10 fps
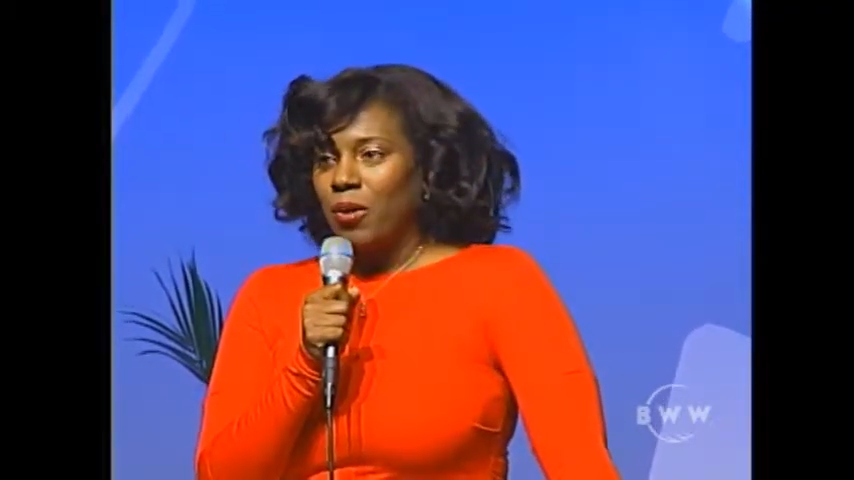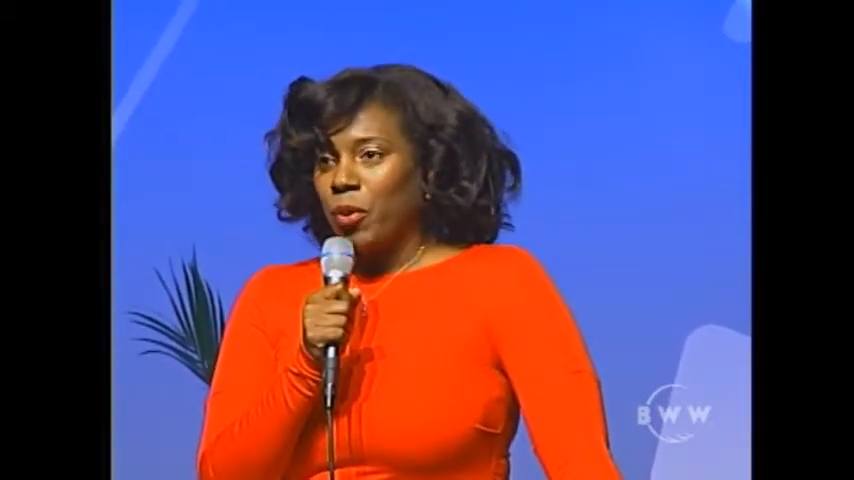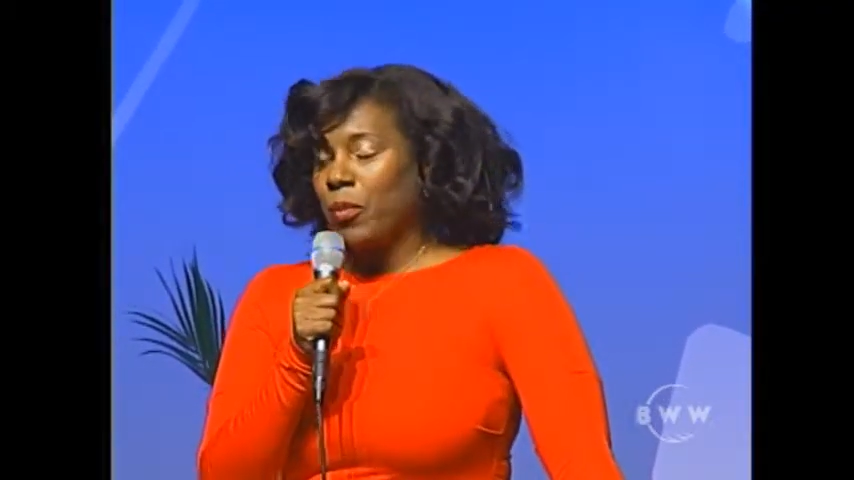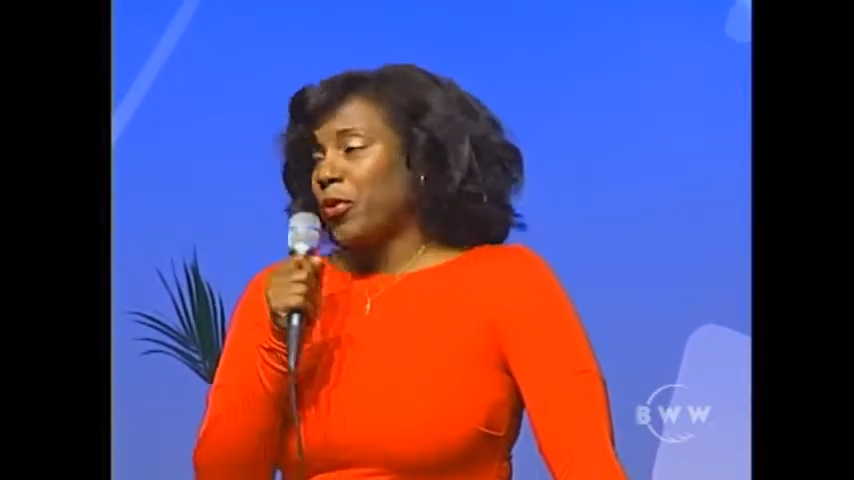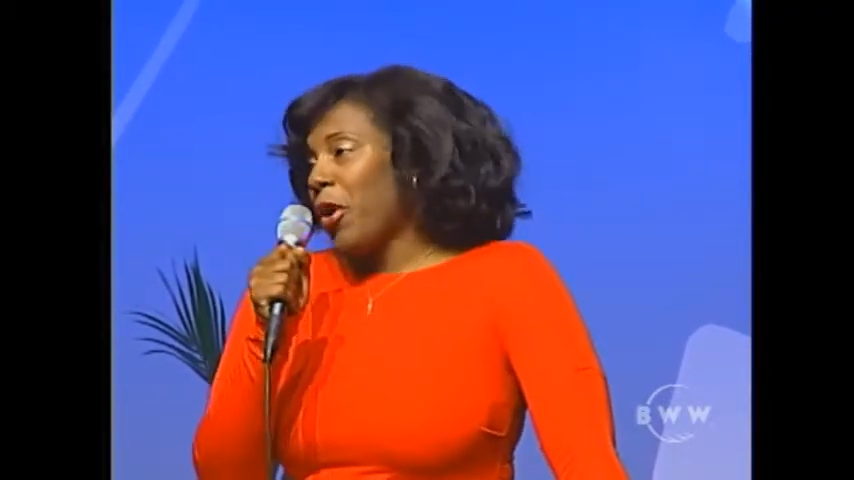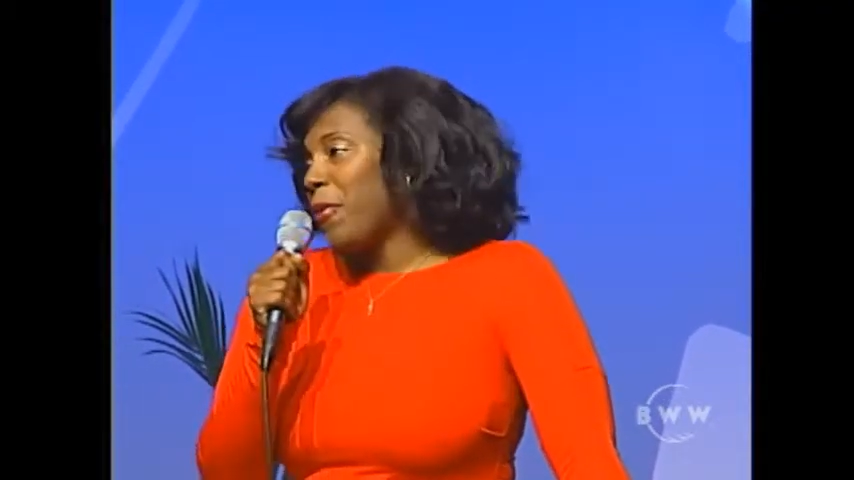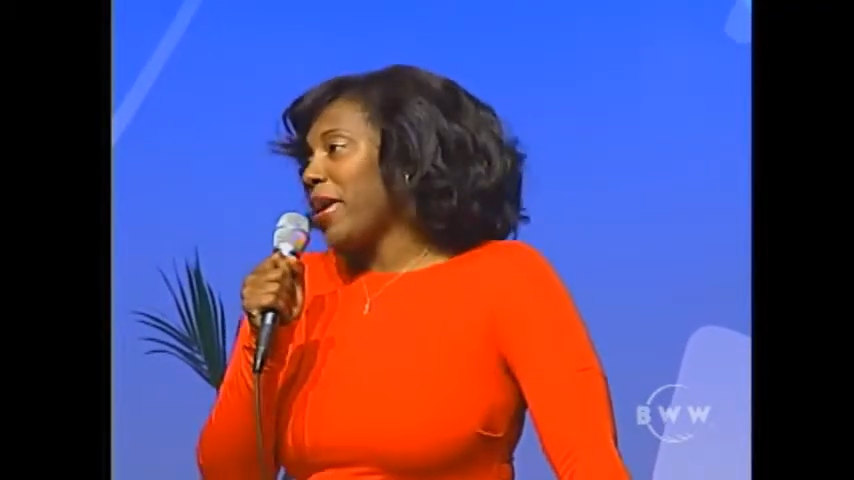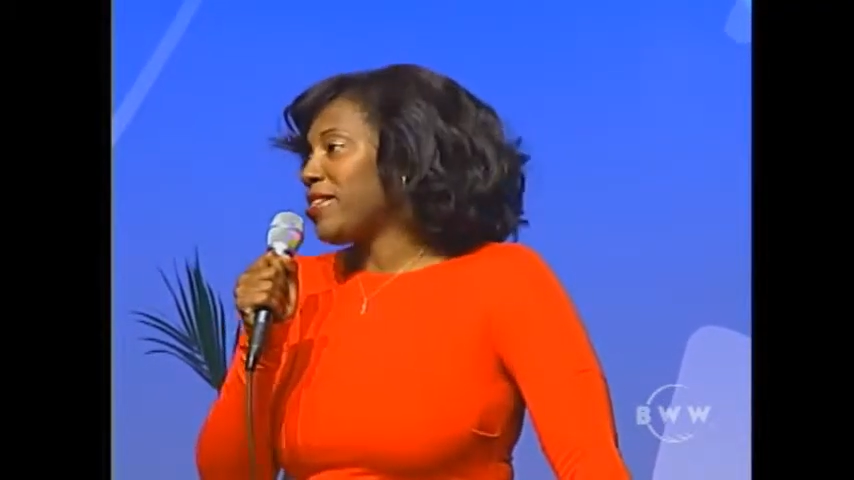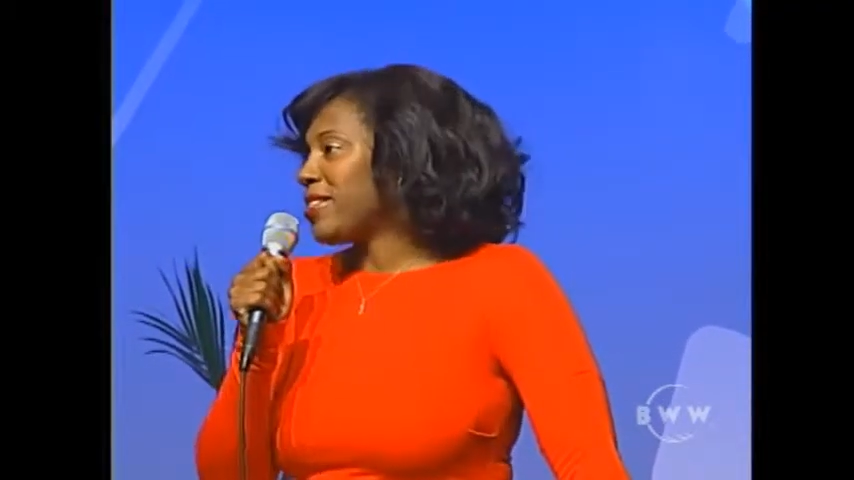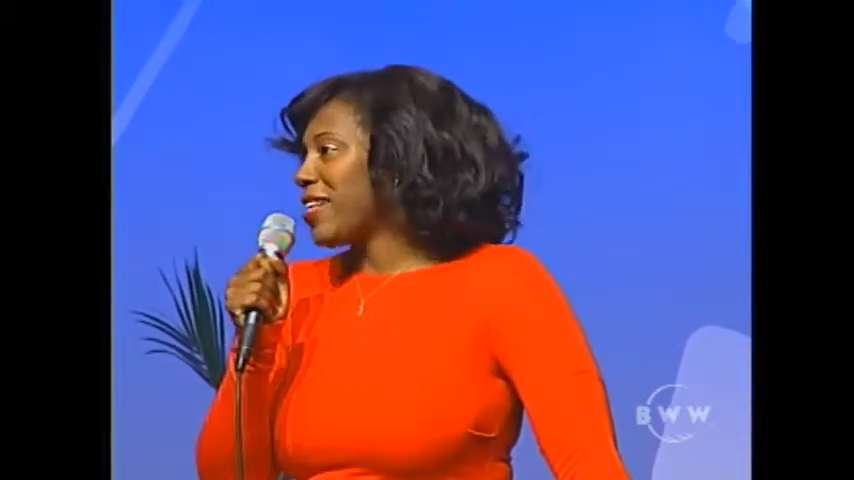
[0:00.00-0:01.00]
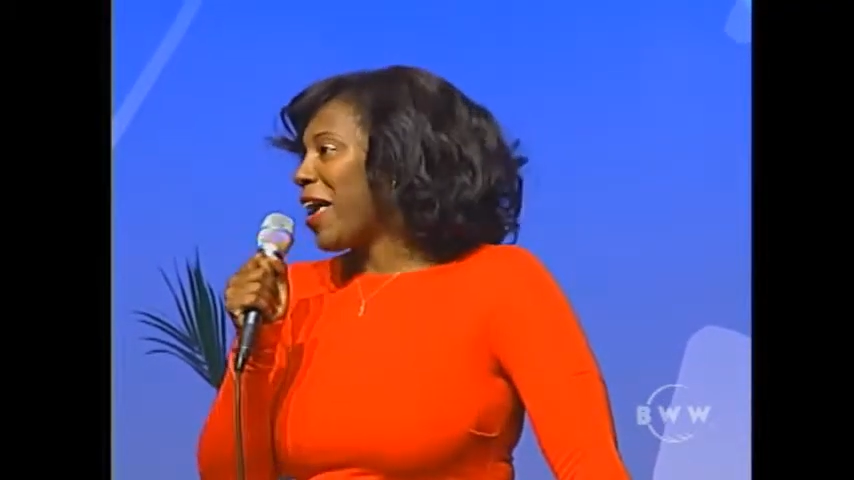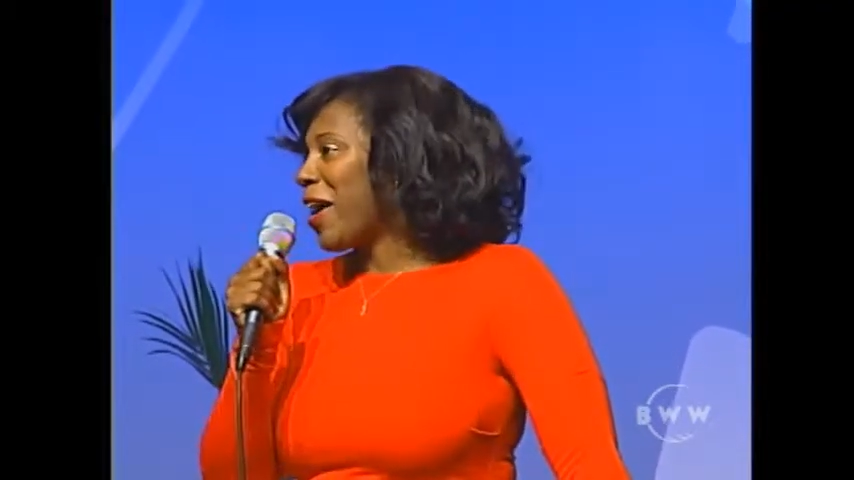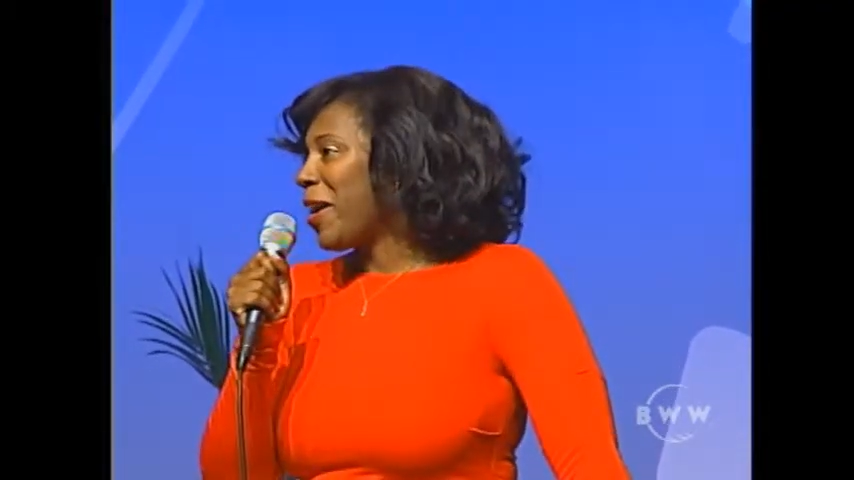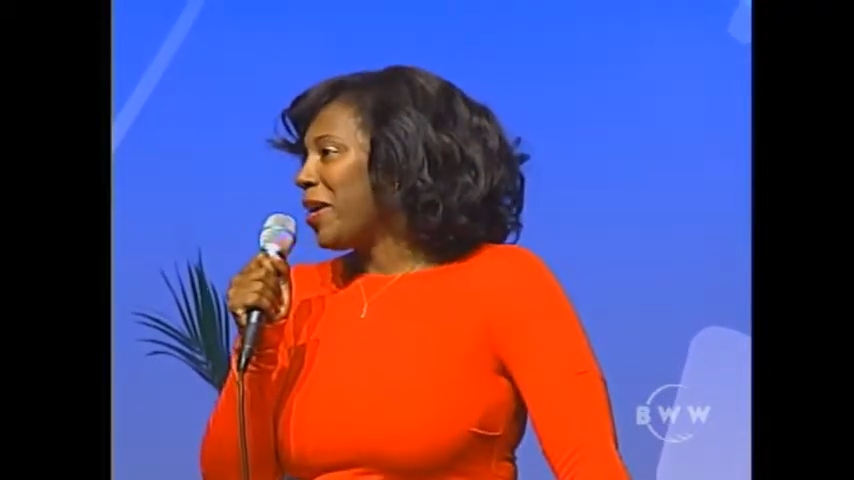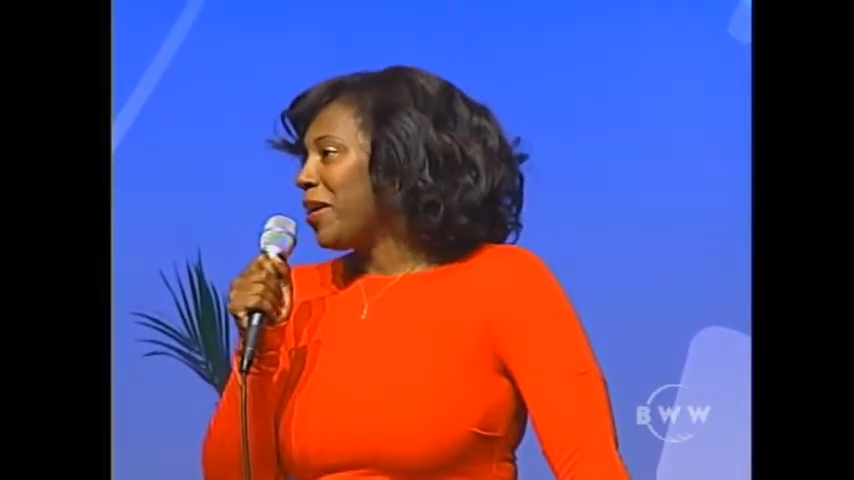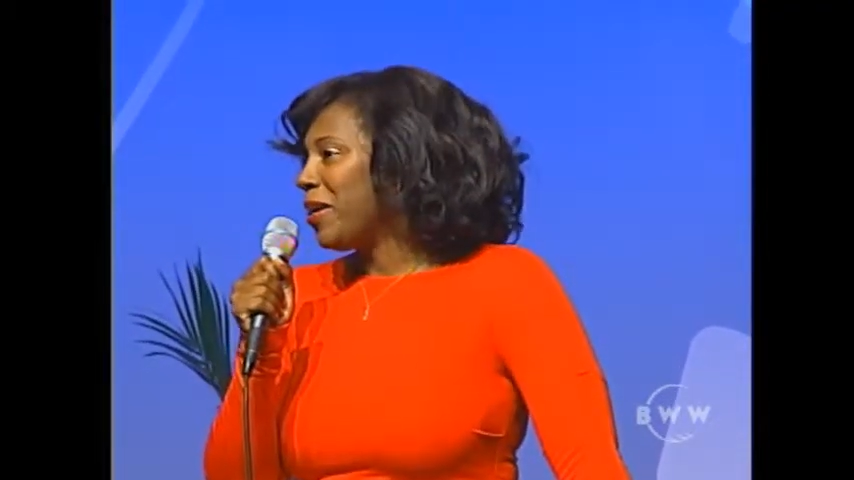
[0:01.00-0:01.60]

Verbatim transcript: We would always say,